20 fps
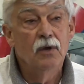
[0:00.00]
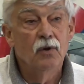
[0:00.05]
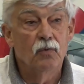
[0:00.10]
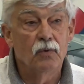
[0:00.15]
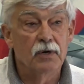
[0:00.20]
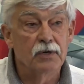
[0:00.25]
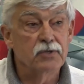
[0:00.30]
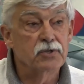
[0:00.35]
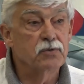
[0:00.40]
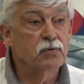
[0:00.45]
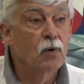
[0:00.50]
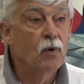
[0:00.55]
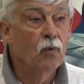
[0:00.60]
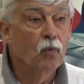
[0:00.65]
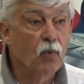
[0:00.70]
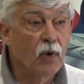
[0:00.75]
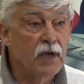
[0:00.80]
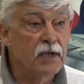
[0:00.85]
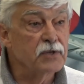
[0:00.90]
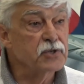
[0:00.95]
was
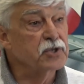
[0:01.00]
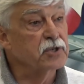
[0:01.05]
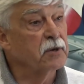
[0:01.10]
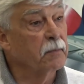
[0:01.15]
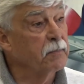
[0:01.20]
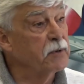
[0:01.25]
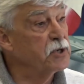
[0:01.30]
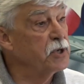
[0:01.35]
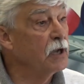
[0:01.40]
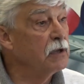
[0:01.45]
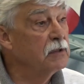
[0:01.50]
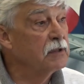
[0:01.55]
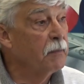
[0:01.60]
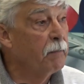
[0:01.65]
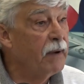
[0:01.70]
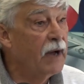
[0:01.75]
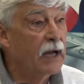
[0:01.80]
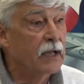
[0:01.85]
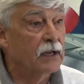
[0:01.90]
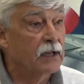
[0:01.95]
ways to protect the
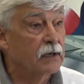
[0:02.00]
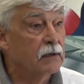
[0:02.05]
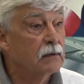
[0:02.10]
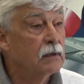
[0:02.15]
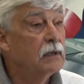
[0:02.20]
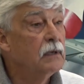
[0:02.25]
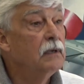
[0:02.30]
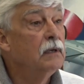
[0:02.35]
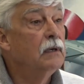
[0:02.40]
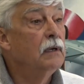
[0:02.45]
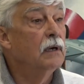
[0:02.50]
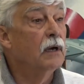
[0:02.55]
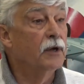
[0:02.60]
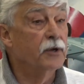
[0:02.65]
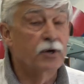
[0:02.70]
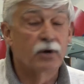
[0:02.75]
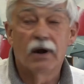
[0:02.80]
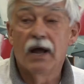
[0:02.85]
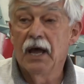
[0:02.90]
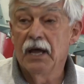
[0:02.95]
pilot
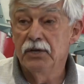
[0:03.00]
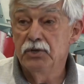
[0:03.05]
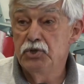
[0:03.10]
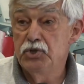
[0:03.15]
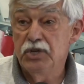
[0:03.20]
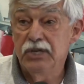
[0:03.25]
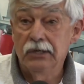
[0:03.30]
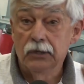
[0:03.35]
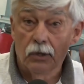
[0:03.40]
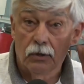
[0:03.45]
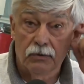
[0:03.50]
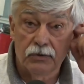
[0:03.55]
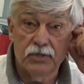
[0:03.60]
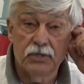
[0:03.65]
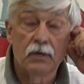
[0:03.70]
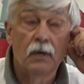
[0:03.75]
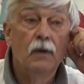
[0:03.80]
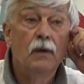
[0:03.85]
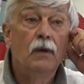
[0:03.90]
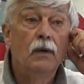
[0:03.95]
under high G
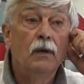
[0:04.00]
loads.